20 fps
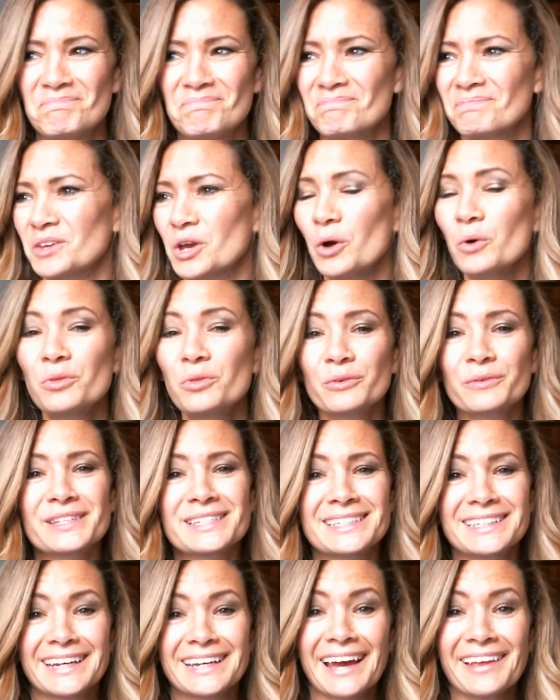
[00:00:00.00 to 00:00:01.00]
go through this
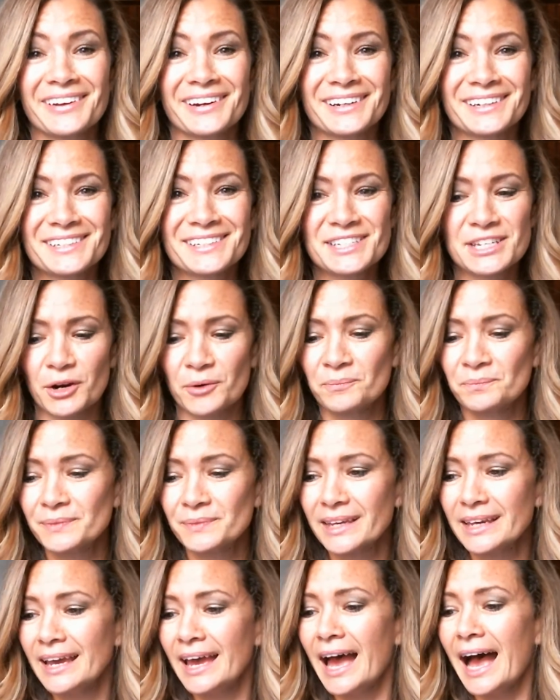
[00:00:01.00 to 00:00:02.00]
together. So
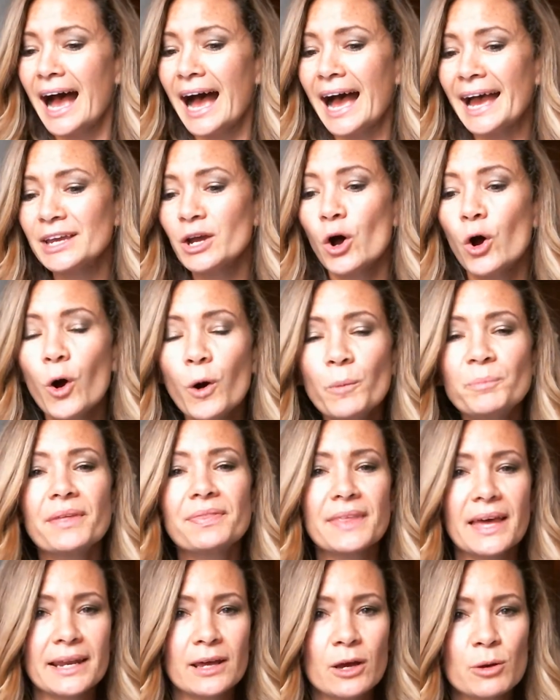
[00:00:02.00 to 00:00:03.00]
I hope that
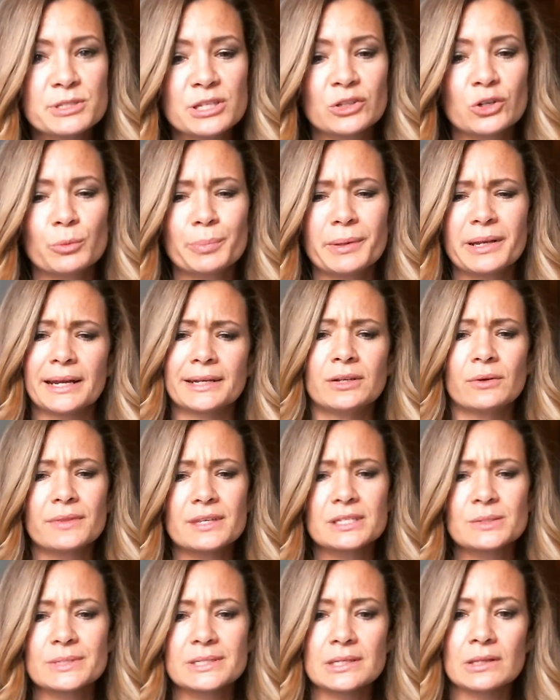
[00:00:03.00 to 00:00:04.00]
that helps a little bit. I know
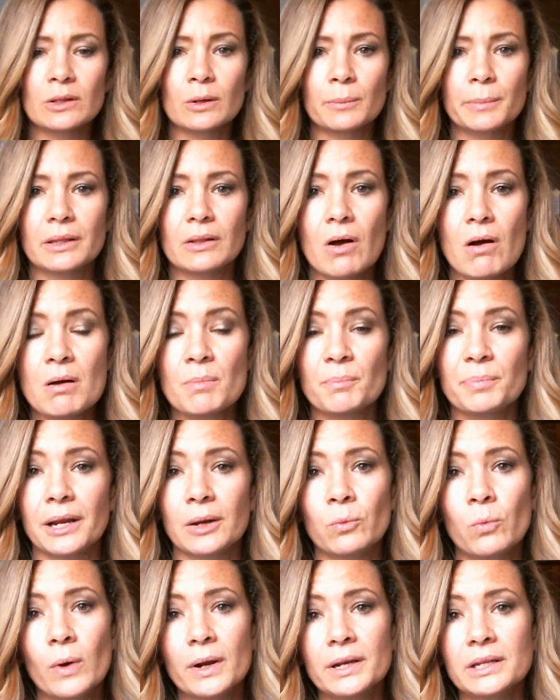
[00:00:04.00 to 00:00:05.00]
this was a little bit long, but I
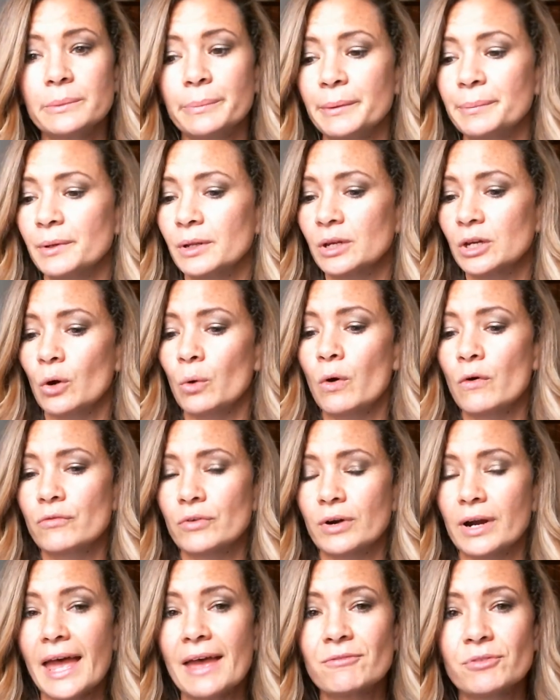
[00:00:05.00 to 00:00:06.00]
wanted to be able to go
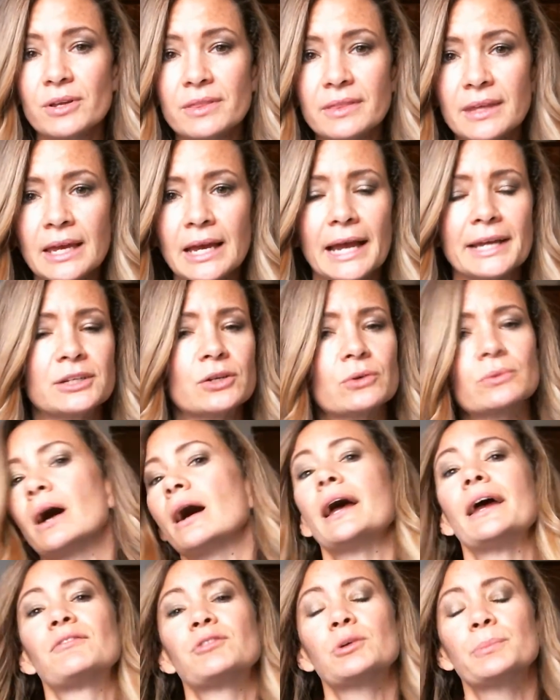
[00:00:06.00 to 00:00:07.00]
over everything. I know not
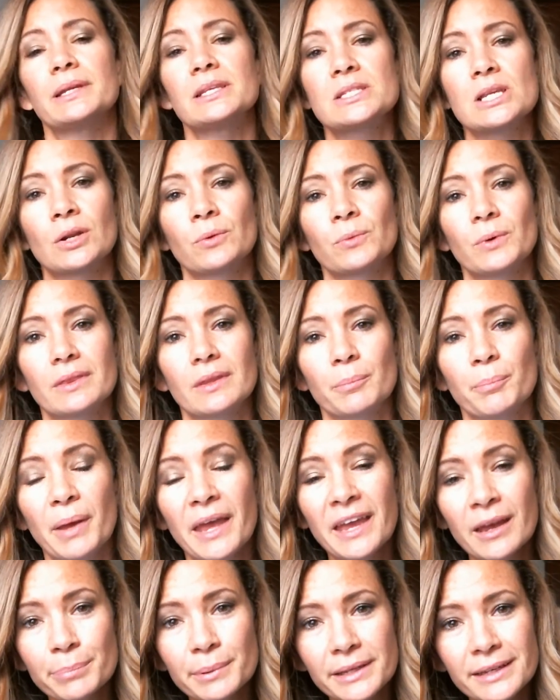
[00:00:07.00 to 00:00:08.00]
everybody's going to read the
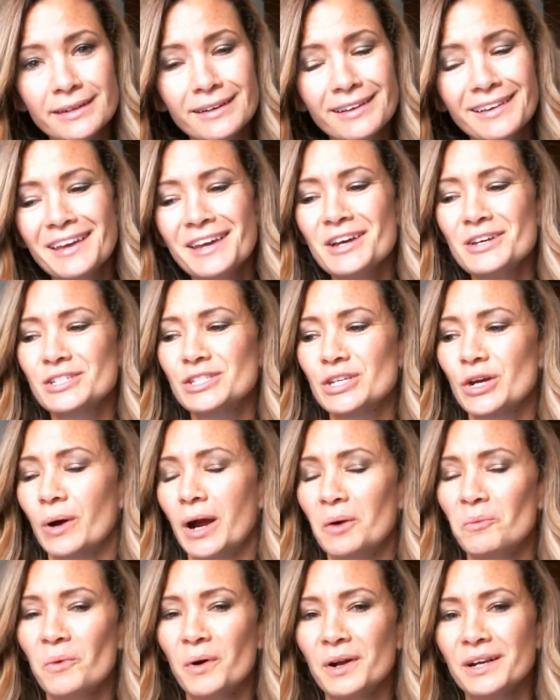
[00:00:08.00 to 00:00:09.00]
pamphlet, so
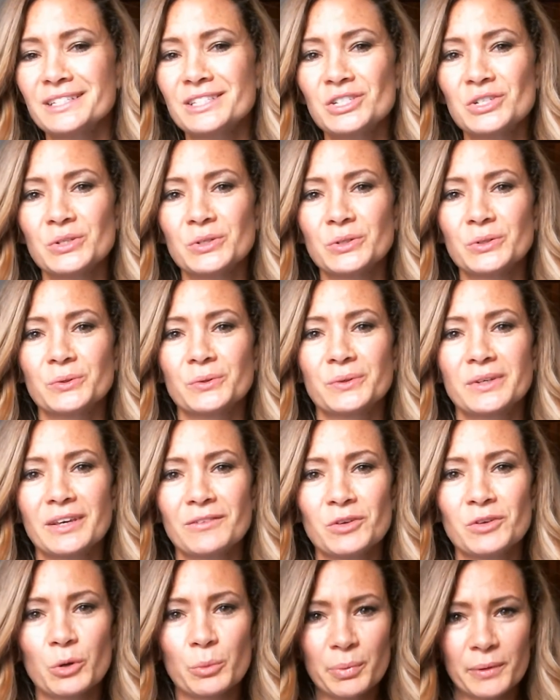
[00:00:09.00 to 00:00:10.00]
I wanted to give
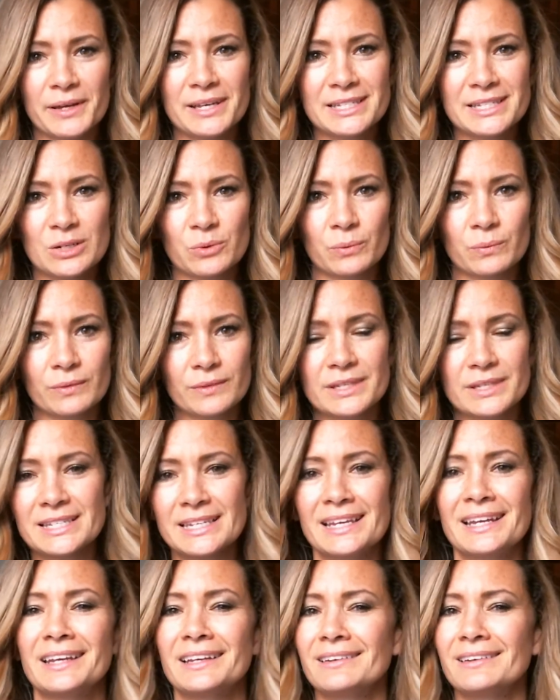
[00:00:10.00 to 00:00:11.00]
you a place to
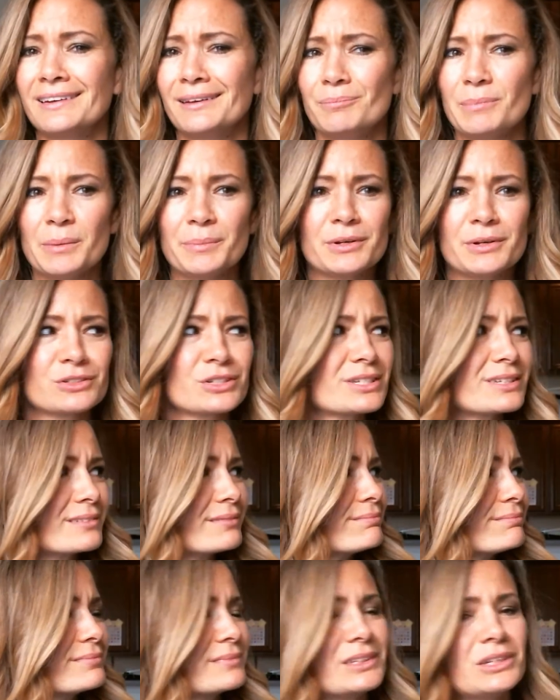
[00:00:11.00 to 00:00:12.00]
listen, and maybe you're just,
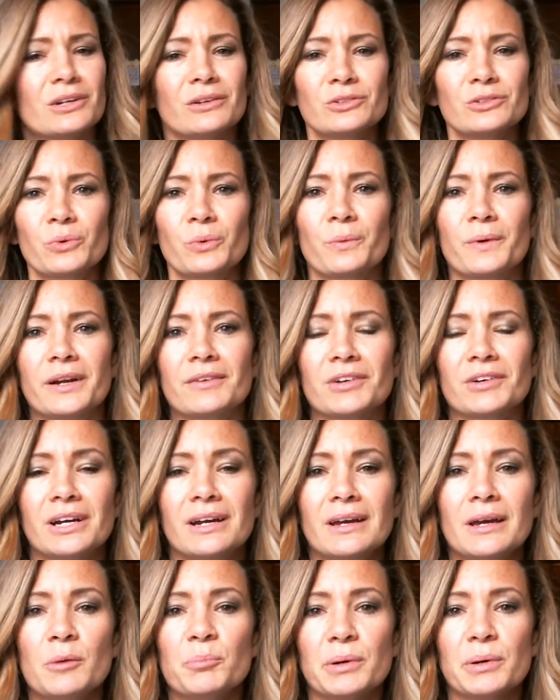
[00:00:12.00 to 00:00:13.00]
you know, doing whatever,
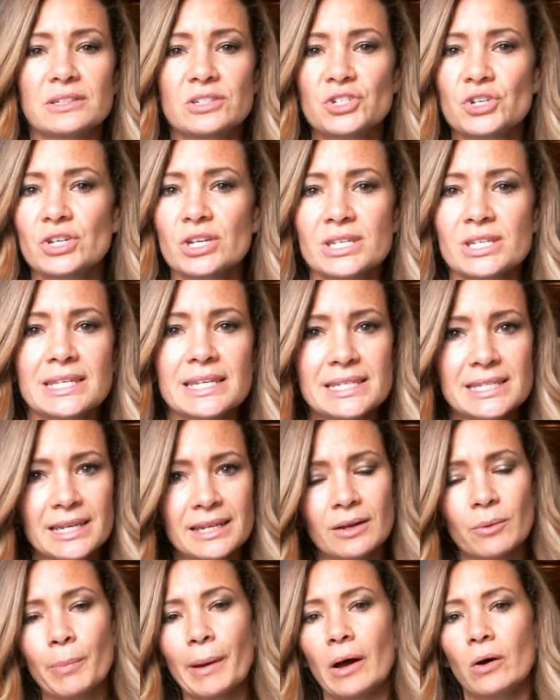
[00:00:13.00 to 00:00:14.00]
but just
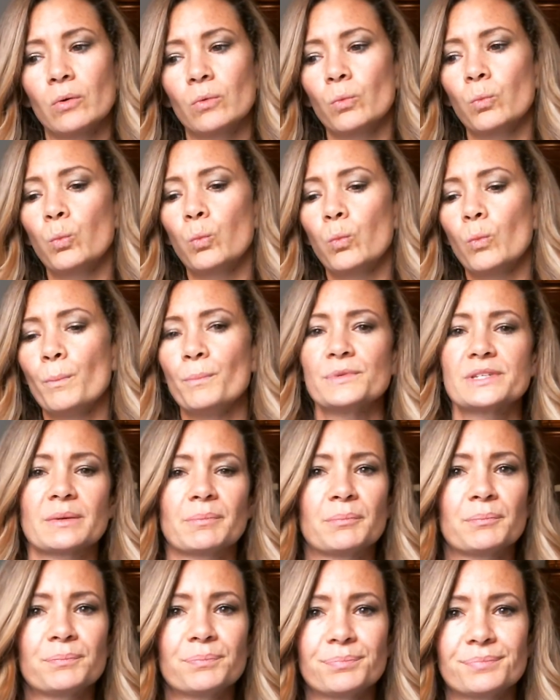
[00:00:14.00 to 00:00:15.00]
listening about
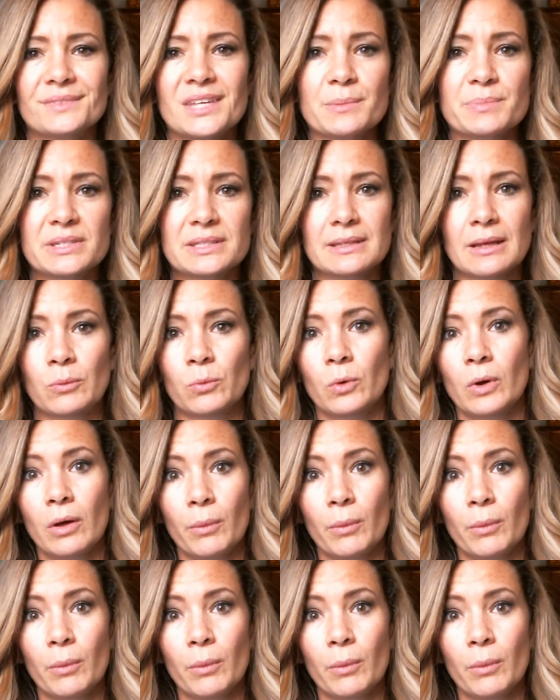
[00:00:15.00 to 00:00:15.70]
some tips that will